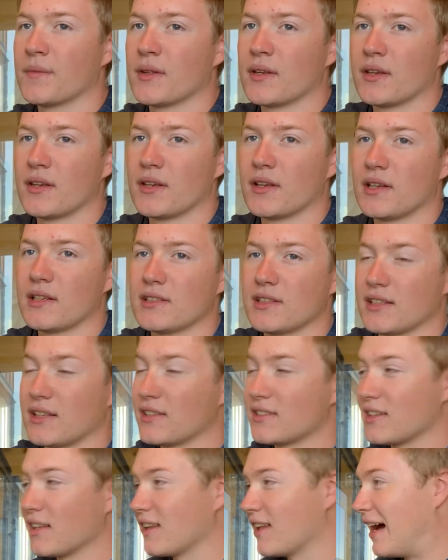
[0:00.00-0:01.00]
Yeah. It's like
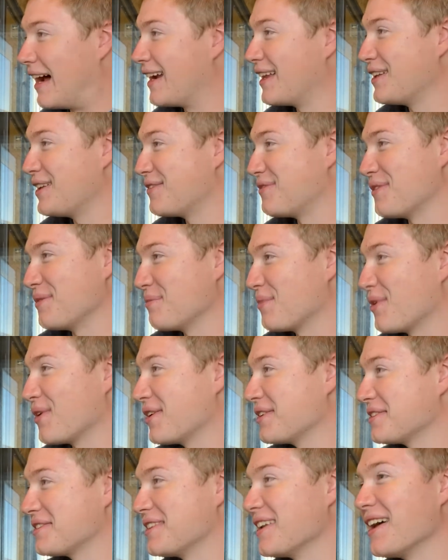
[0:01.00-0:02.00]
there's a lot of different
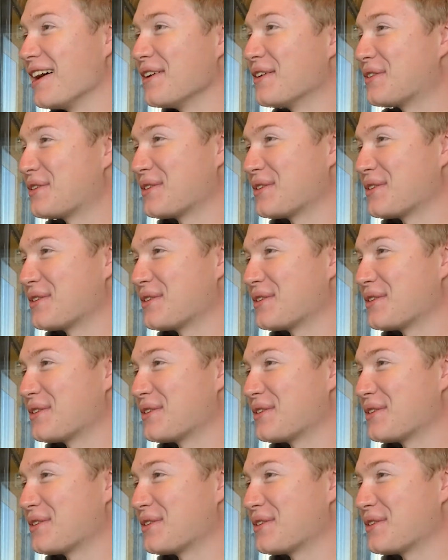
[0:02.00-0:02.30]
parts now